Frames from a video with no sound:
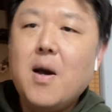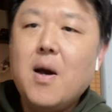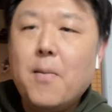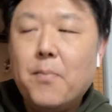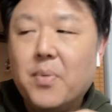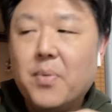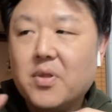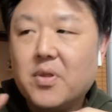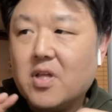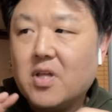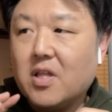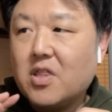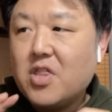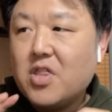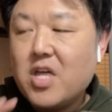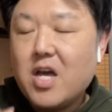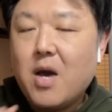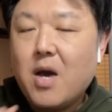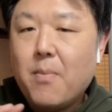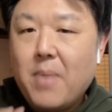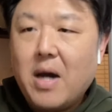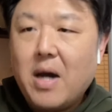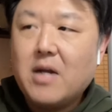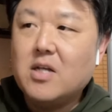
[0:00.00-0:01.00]
But the thing
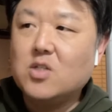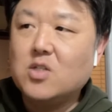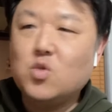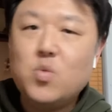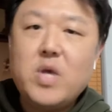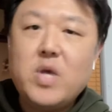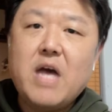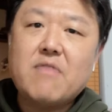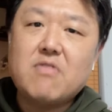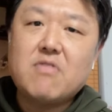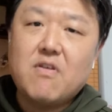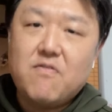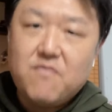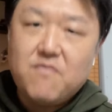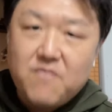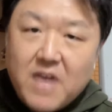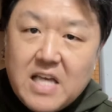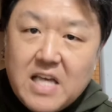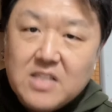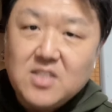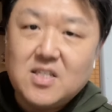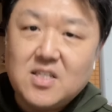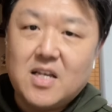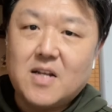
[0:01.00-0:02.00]
about it is we have to
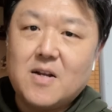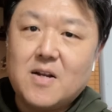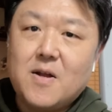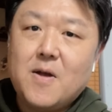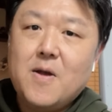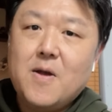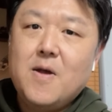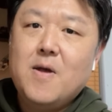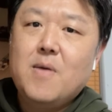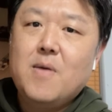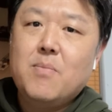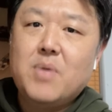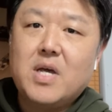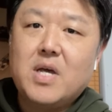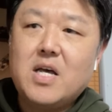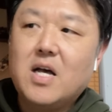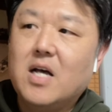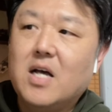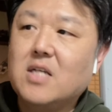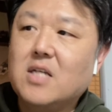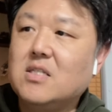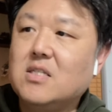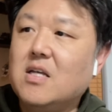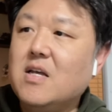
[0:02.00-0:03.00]
face it,
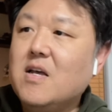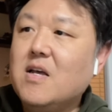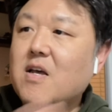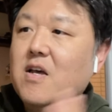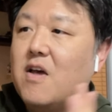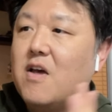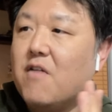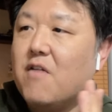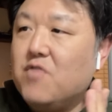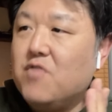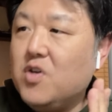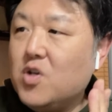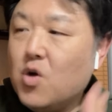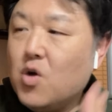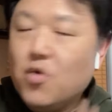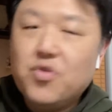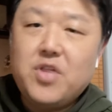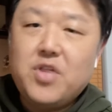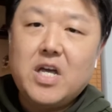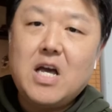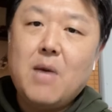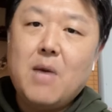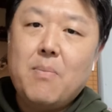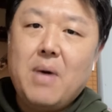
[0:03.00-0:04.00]
because if you don't
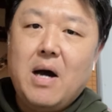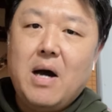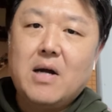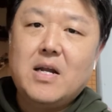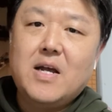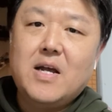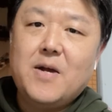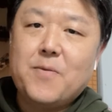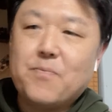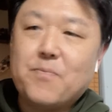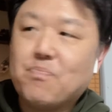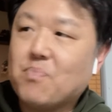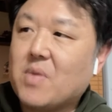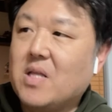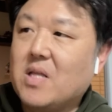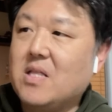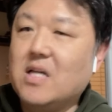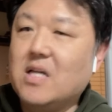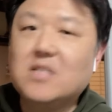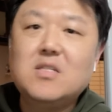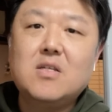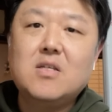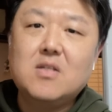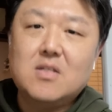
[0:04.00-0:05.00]
think about it,
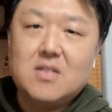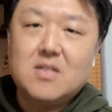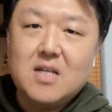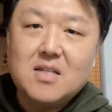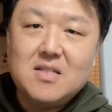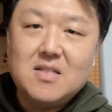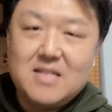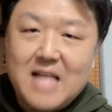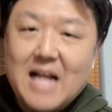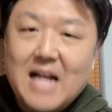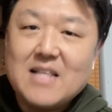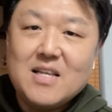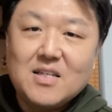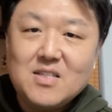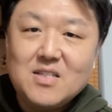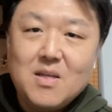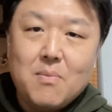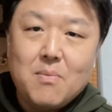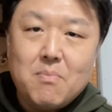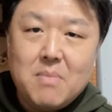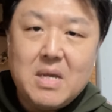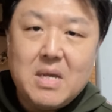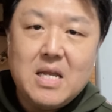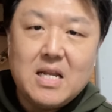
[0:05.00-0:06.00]
that doesn't
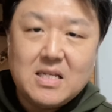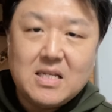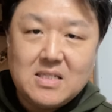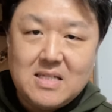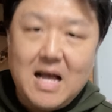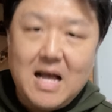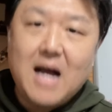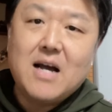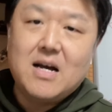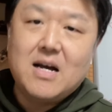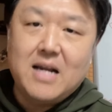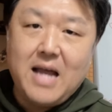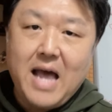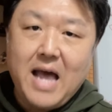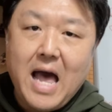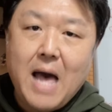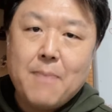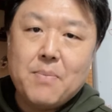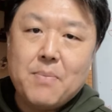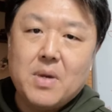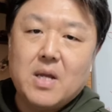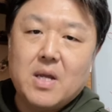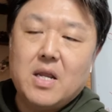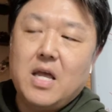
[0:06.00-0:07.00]
mean it's not going to
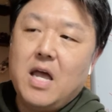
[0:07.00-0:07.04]
happen.